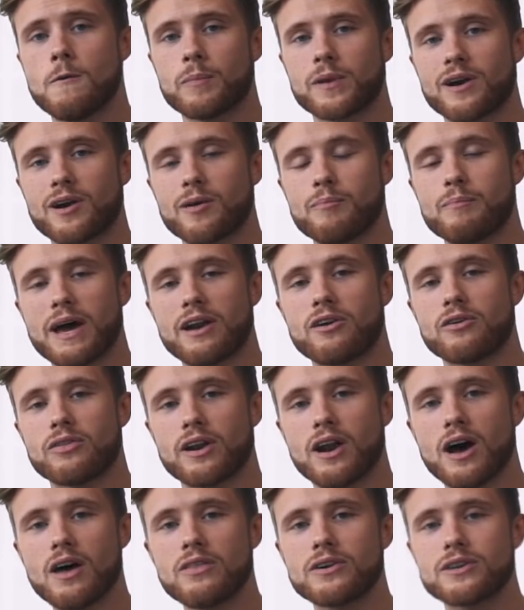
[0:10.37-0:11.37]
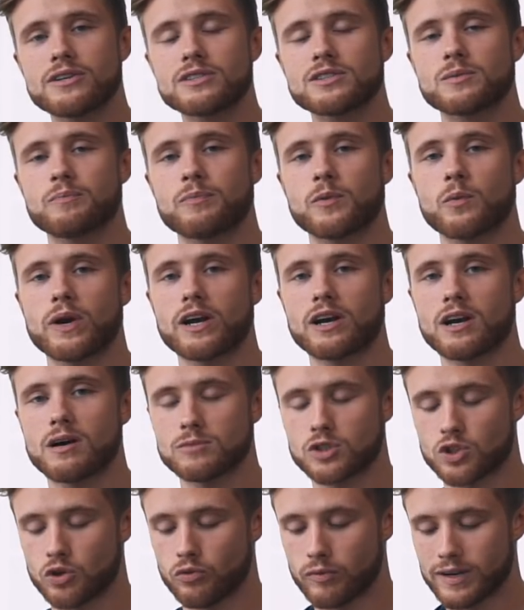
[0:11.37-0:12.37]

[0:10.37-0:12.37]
are better than others when it comes to